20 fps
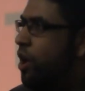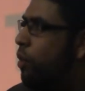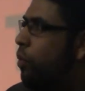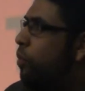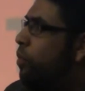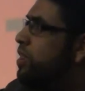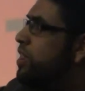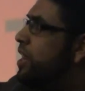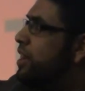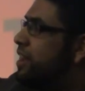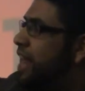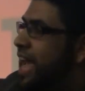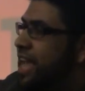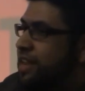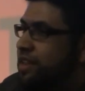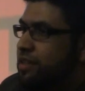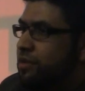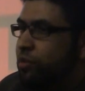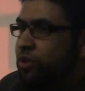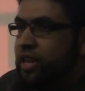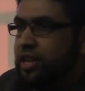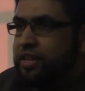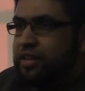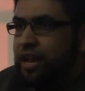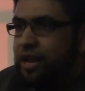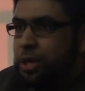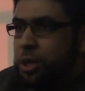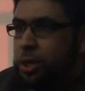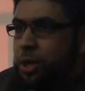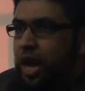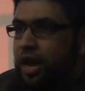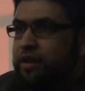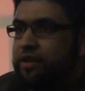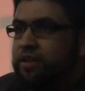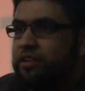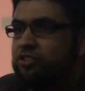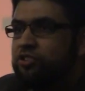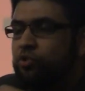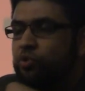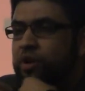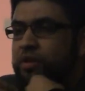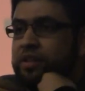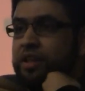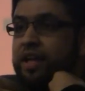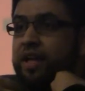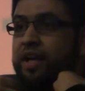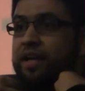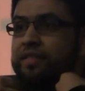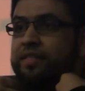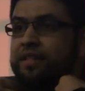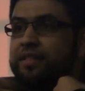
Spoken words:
When the sun shines into it,